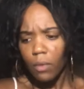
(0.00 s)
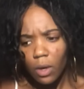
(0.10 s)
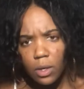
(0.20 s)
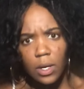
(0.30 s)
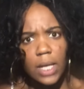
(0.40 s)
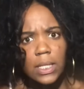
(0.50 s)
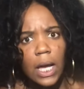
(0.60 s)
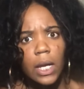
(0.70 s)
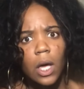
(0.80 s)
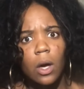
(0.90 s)
next thing
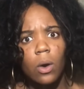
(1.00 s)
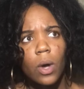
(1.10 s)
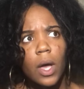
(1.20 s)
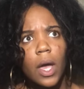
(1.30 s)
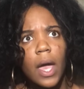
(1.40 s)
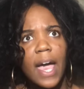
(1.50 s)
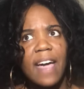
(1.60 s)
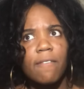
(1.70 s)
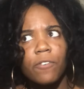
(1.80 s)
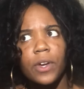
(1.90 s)
I know,
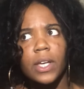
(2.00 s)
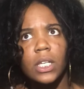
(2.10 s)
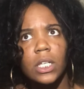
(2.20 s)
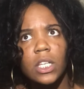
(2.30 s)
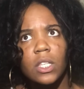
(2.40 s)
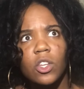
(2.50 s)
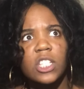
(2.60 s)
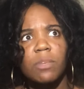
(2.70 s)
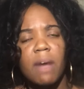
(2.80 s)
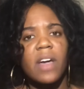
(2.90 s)
every
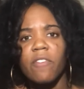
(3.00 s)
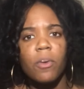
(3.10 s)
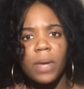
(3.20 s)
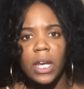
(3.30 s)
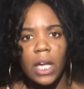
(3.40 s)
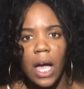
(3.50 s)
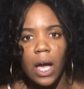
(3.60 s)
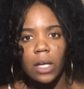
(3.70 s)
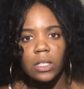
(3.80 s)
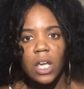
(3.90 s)
threesome I've ever been in,
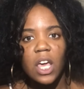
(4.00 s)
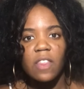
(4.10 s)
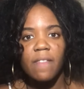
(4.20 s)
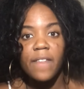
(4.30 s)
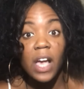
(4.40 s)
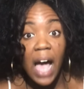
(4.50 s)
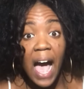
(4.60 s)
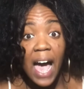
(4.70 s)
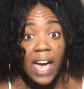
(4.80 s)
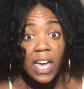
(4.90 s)
guys, the
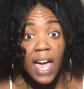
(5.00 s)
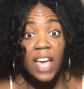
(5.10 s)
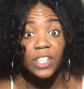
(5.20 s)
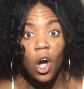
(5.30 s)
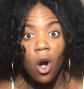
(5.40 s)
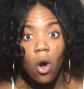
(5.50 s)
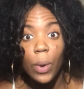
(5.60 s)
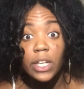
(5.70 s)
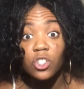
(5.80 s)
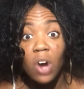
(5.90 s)
guy has
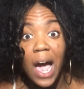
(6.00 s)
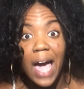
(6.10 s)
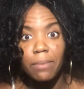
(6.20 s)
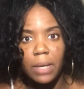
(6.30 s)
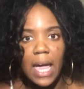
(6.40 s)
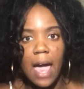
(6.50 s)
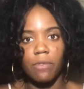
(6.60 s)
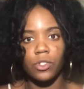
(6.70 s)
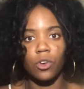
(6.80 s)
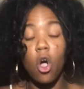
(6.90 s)
always tried me
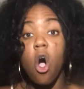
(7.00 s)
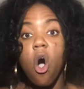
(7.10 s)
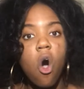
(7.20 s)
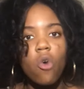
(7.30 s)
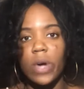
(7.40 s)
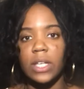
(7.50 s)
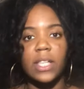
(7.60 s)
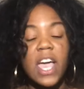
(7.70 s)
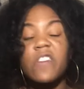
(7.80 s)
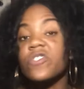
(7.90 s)
after. Always.
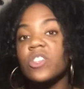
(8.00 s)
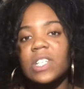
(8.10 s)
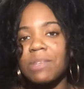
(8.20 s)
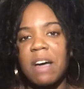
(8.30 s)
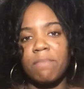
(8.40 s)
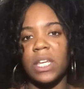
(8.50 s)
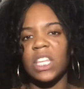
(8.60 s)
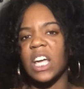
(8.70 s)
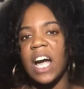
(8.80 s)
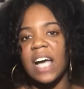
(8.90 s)
Every threesome I've been in, the
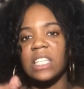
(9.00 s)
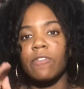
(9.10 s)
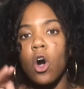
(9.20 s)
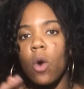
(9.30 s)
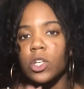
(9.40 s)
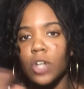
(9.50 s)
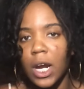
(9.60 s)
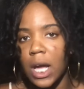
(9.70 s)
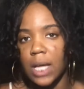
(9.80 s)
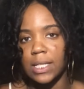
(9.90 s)
guys have always tried to
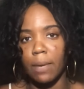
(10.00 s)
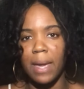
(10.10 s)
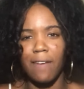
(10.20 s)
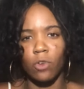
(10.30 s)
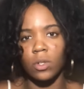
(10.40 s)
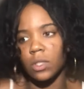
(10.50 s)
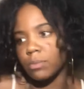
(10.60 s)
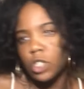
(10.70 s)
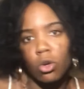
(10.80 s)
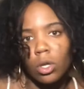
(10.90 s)
contact me after on some
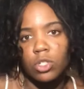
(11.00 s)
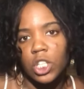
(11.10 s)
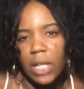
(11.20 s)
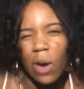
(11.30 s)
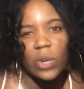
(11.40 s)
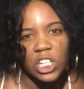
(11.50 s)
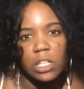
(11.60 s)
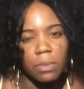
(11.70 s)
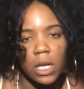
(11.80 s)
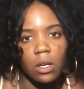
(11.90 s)
solo shit, like with just
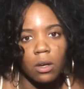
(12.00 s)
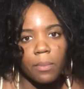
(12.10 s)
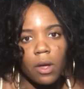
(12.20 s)
me and them.